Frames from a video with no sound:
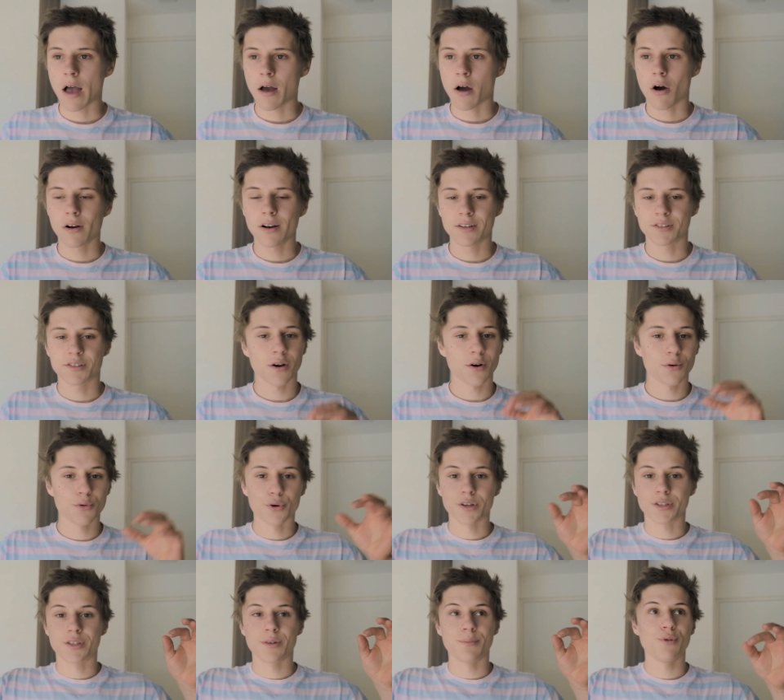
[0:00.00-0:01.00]
all I saw
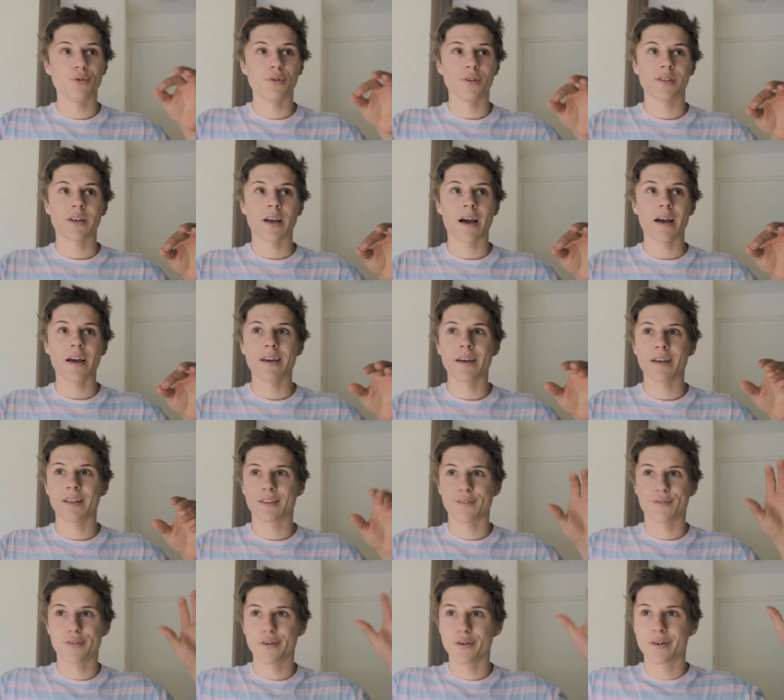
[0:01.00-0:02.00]
was the blue sky
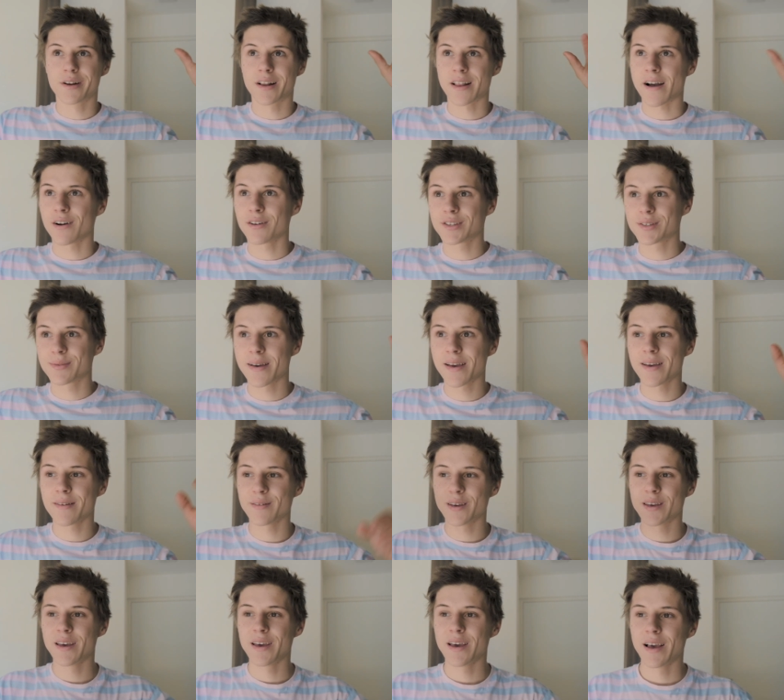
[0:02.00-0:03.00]
and a few clouds
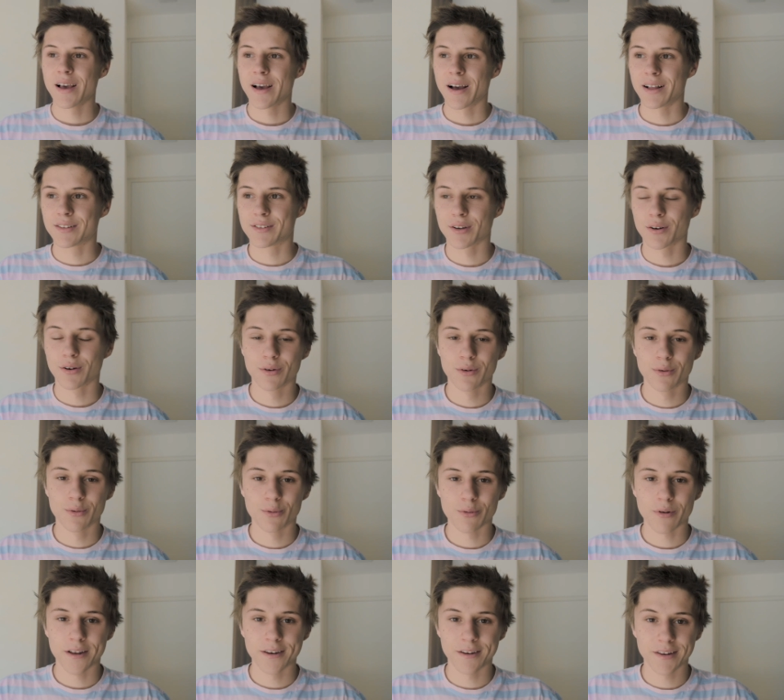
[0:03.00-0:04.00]
maybe. And so
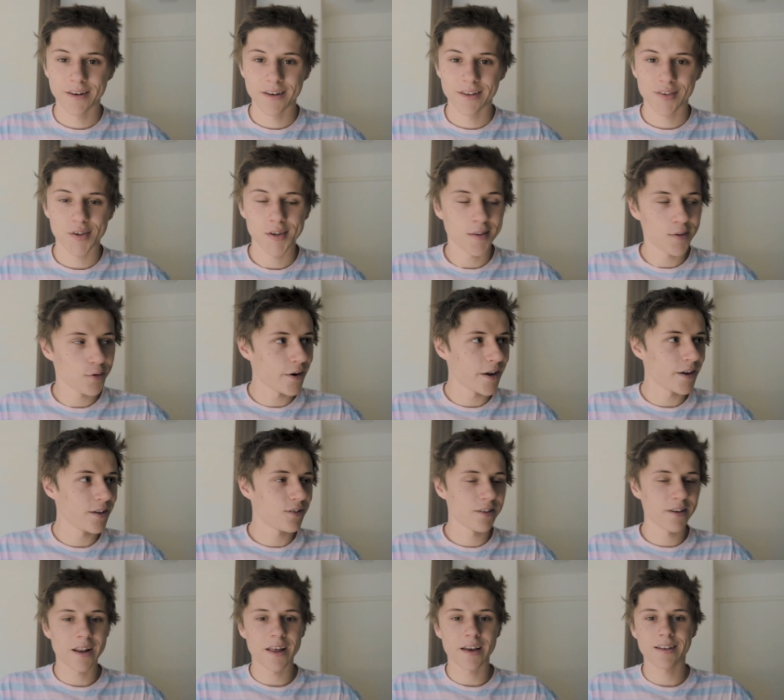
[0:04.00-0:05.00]
when you're in a
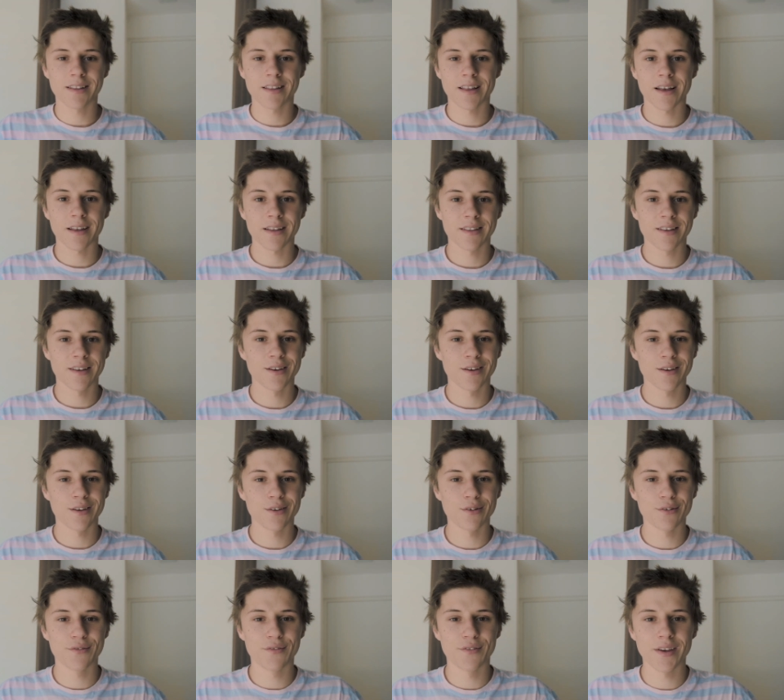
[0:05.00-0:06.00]
situation like that,
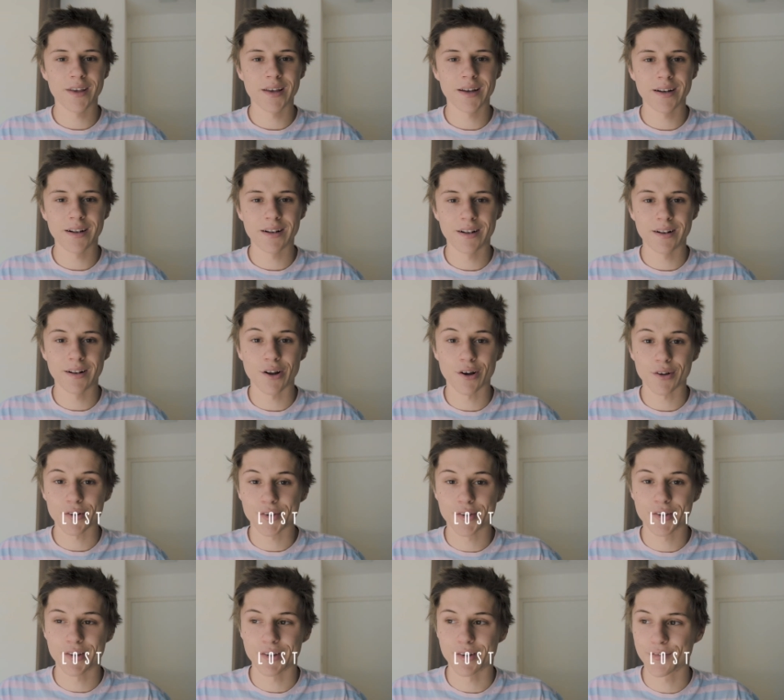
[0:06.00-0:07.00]
you feel
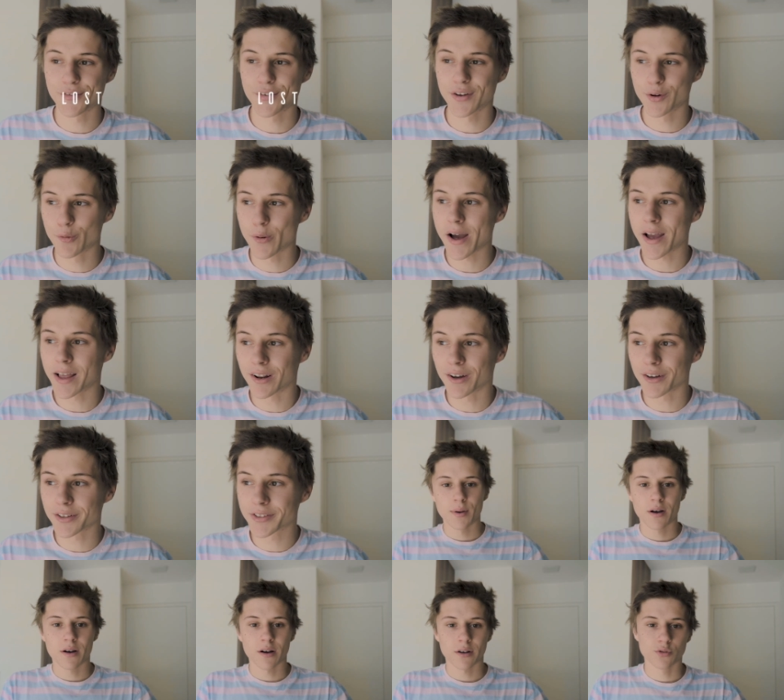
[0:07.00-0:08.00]
lost, you feel well
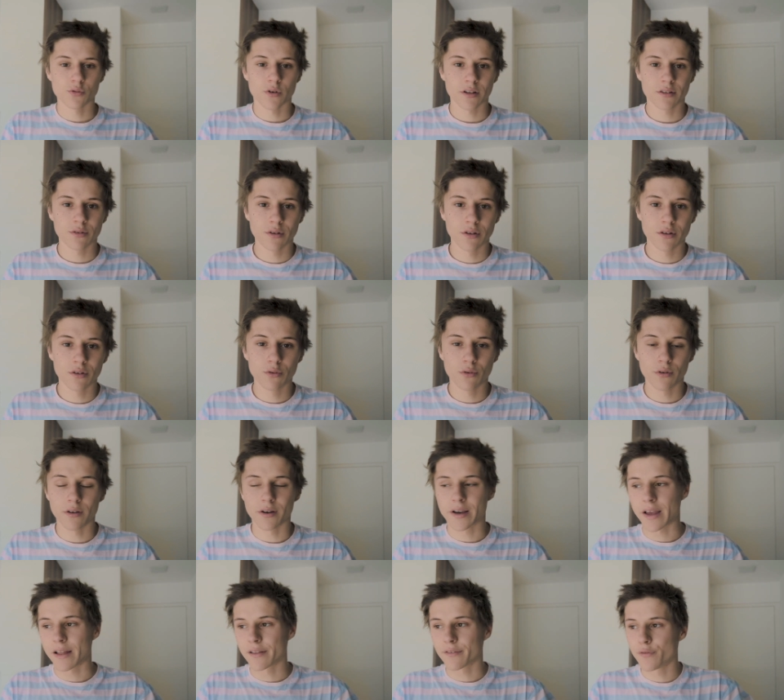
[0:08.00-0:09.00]
lost. Because what do you do? You
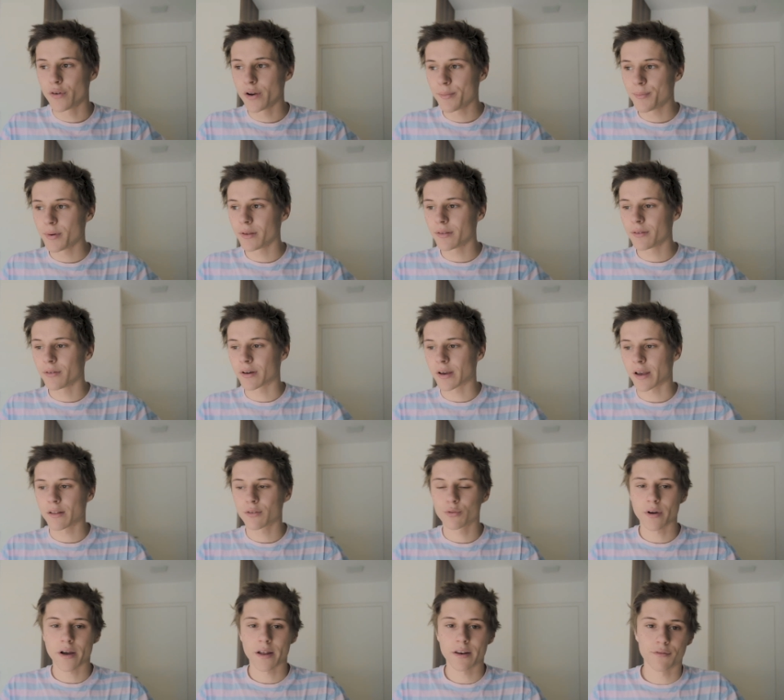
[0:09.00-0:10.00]
can't flip it, you
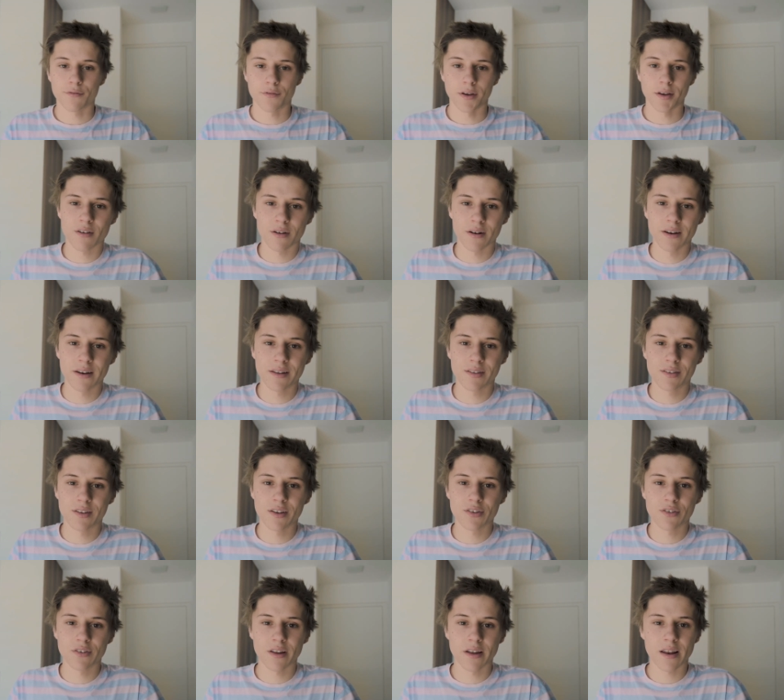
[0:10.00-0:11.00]
can't do anything. So the
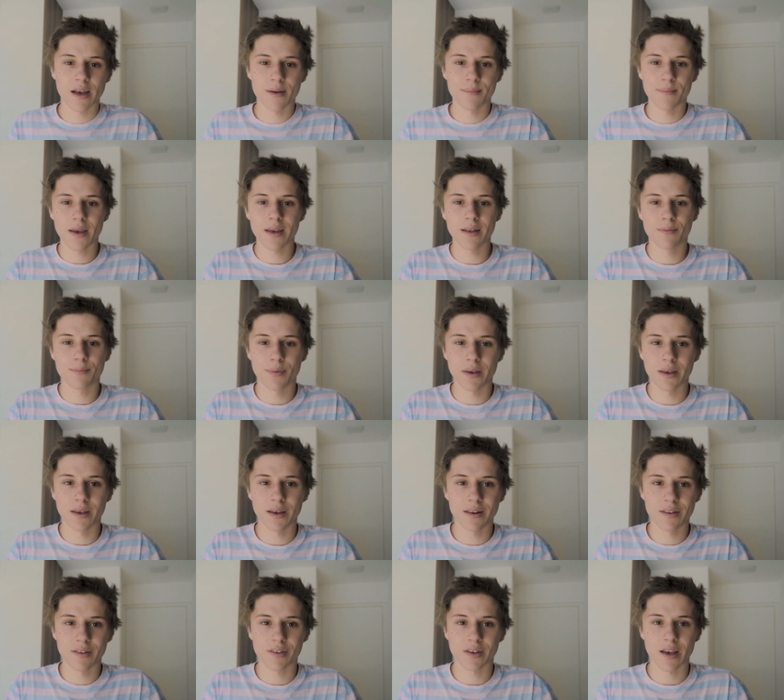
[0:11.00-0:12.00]
decision that I made being
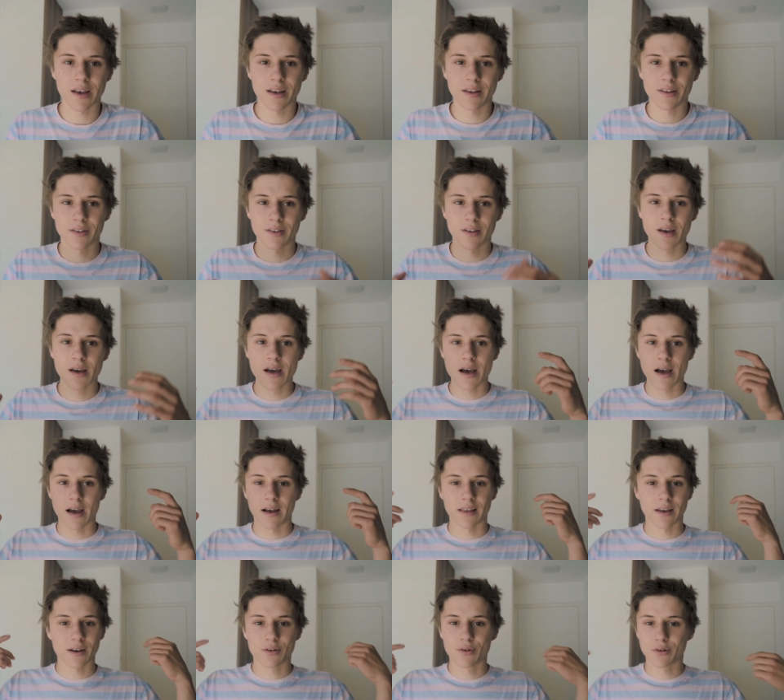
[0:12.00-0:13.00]
in this case
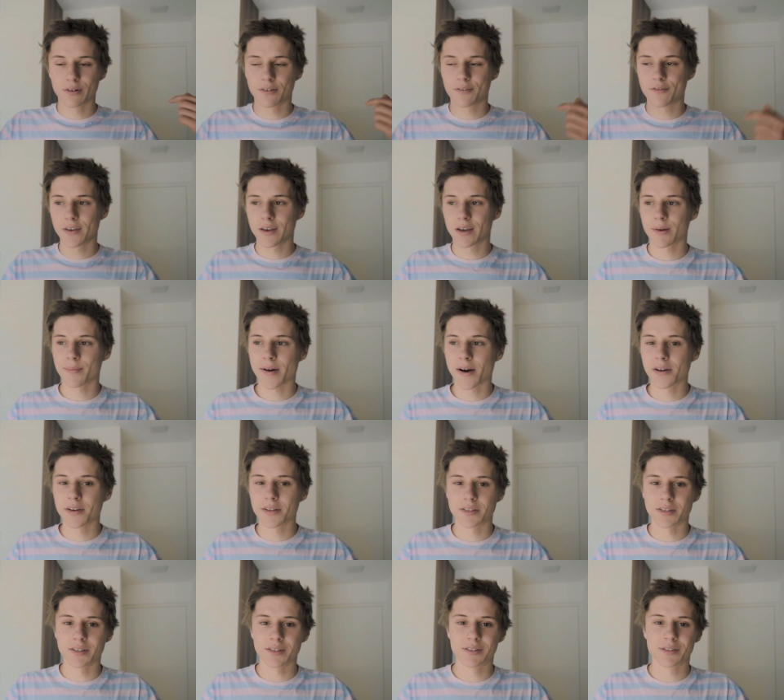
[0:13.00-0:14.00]
and I couldn't think about
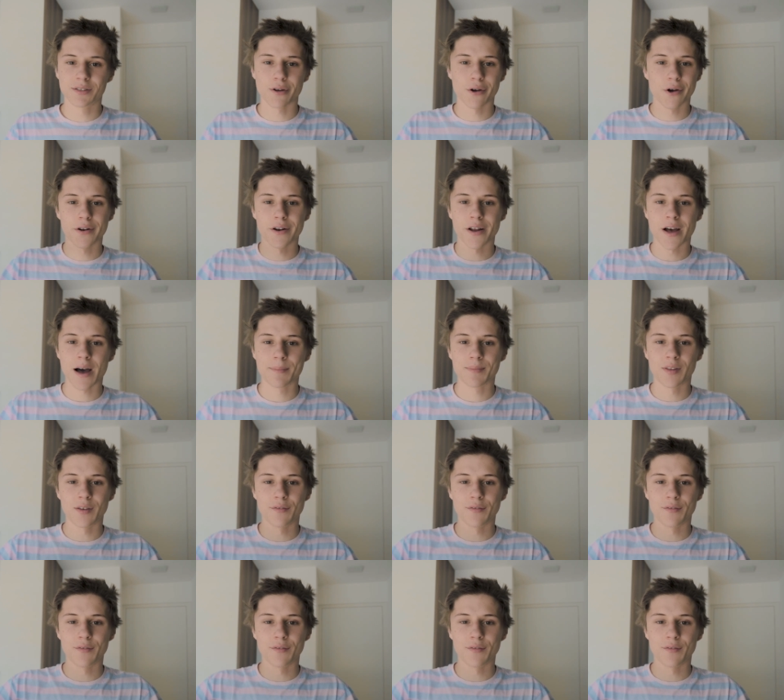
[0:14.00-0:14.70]
is, is turn up